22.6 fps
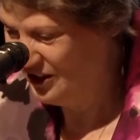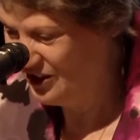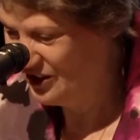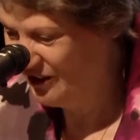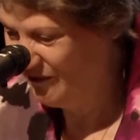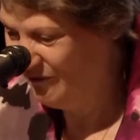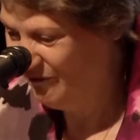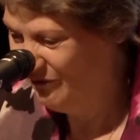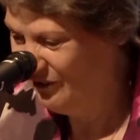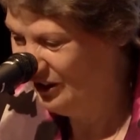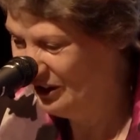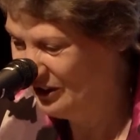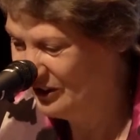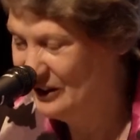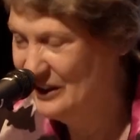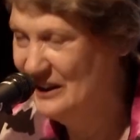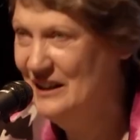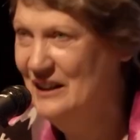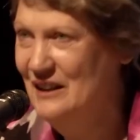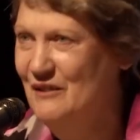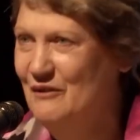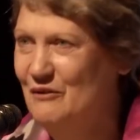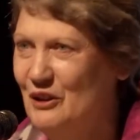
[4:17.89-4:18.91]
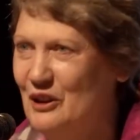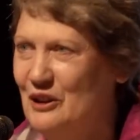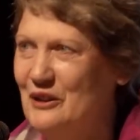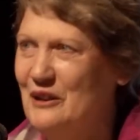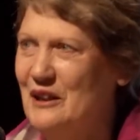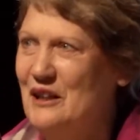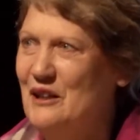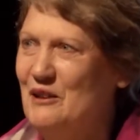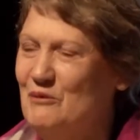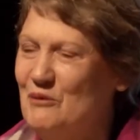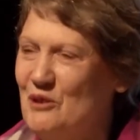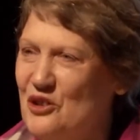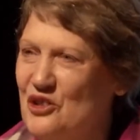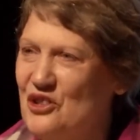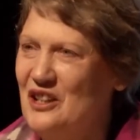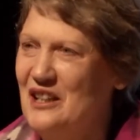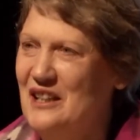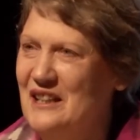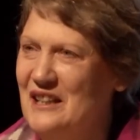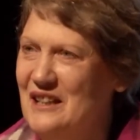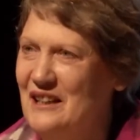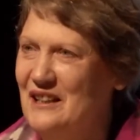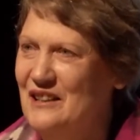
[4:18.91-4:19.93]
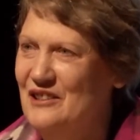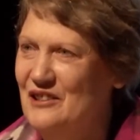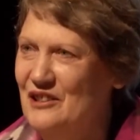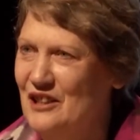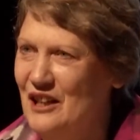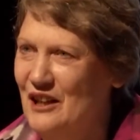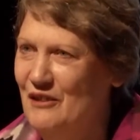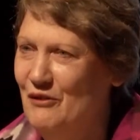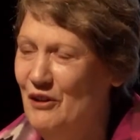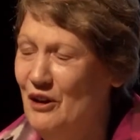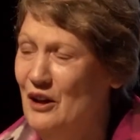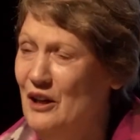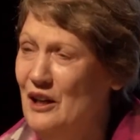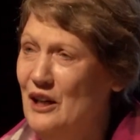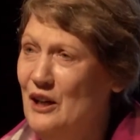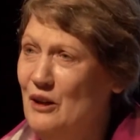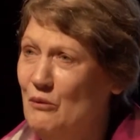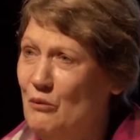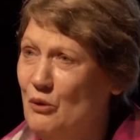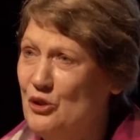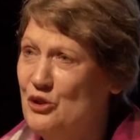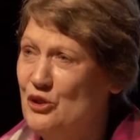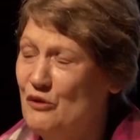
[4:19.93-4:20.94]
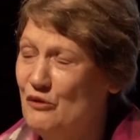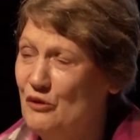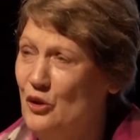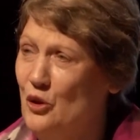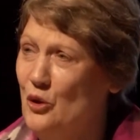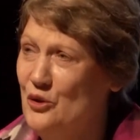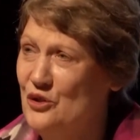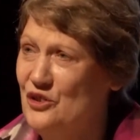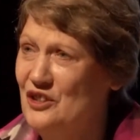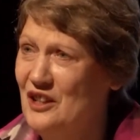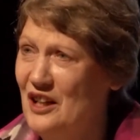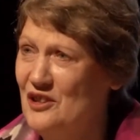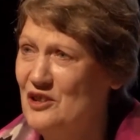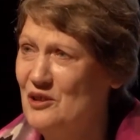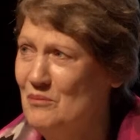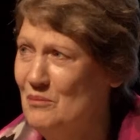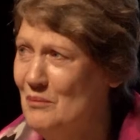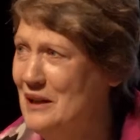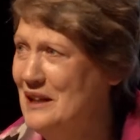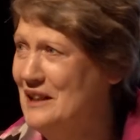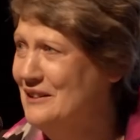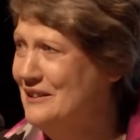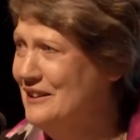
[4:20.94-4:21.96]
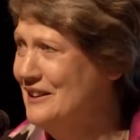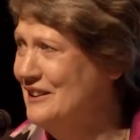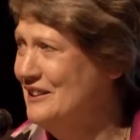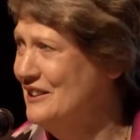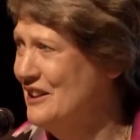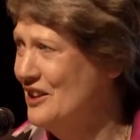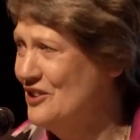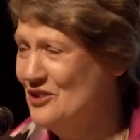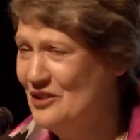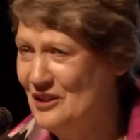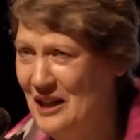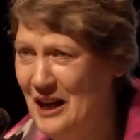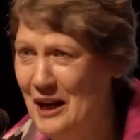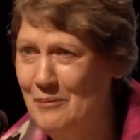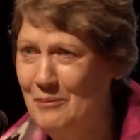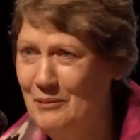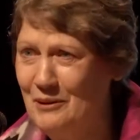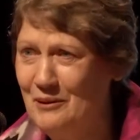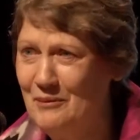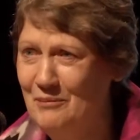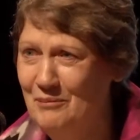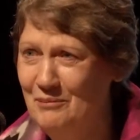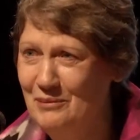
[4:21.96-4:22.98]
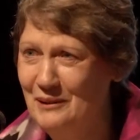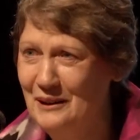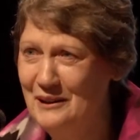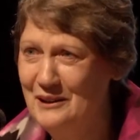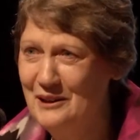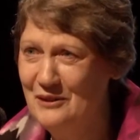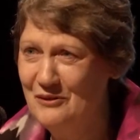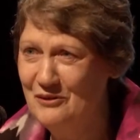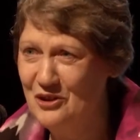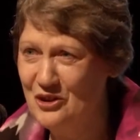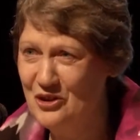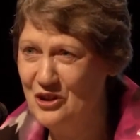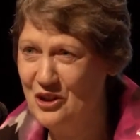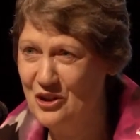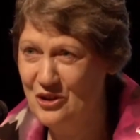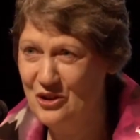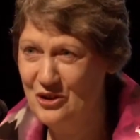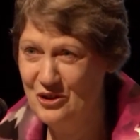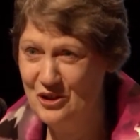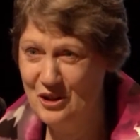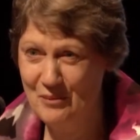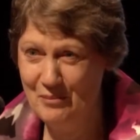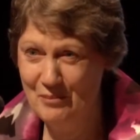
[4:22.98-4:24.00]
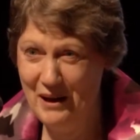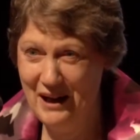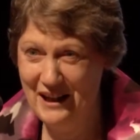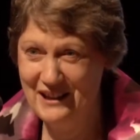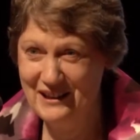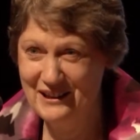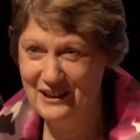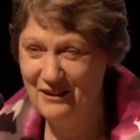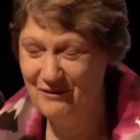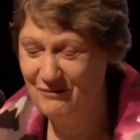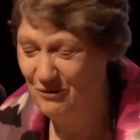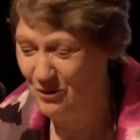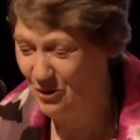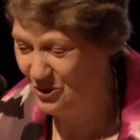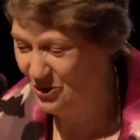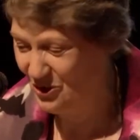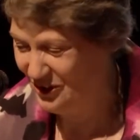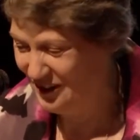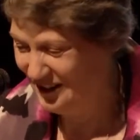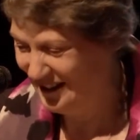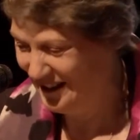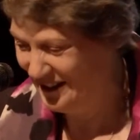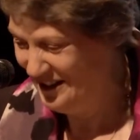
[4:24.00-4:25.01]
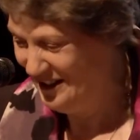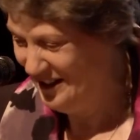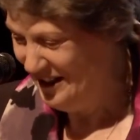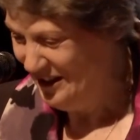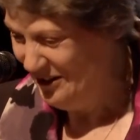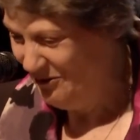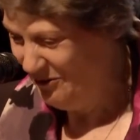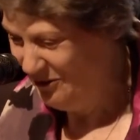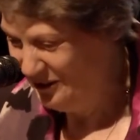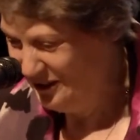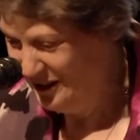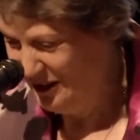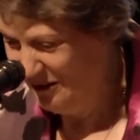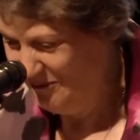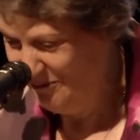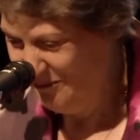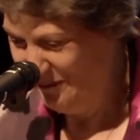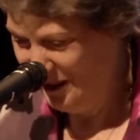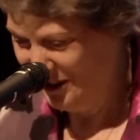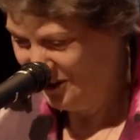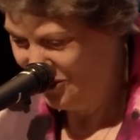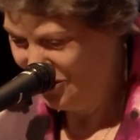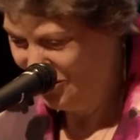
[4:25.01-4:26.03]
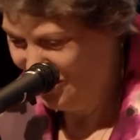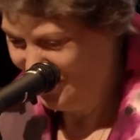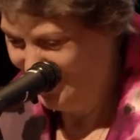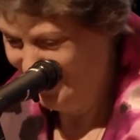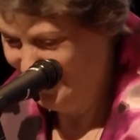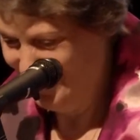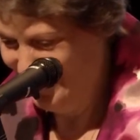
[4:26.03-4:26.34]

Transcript: is a very, very risky endeavour, which of course doesn't mean that it doesn't happen. Plenty of decisions are made, unfortunately, without much